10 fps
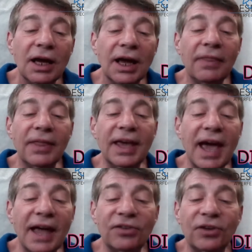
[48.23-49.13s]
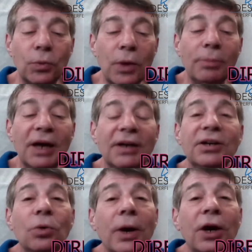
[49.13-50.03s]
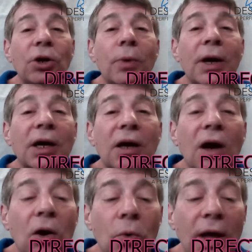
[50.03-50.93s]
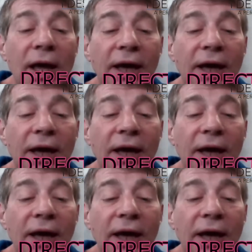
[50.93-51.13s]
And the cat said, "Well, my dear, where do you want to go?"